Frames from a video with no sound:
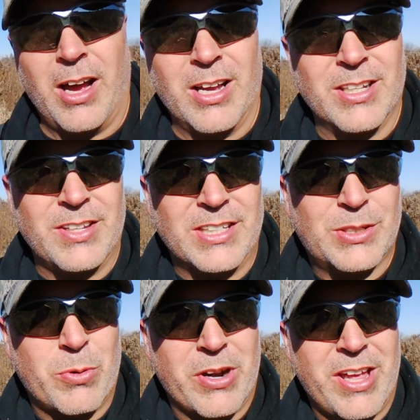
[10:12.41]

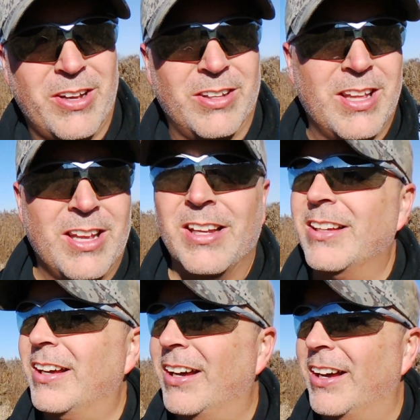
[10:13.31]
nice square nail,
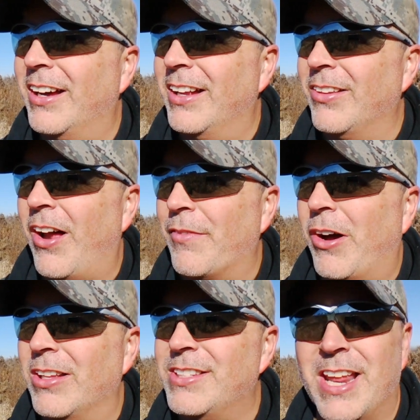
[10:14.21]
a lot of
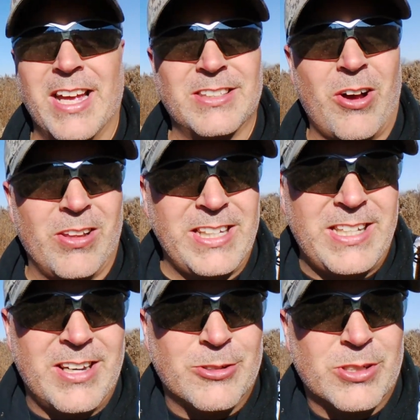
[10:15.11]
odds and ends, all
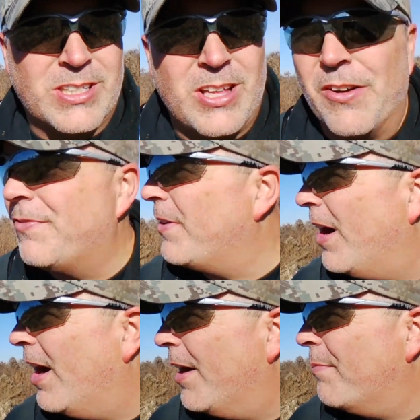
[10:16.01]
1800 stuff.
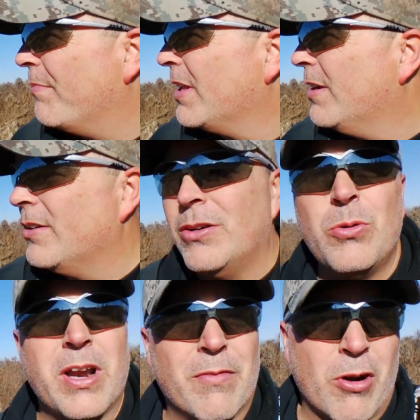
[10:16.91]

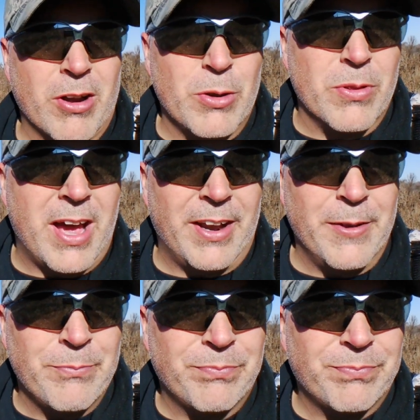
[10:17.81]
Who can ever argue with that, eh?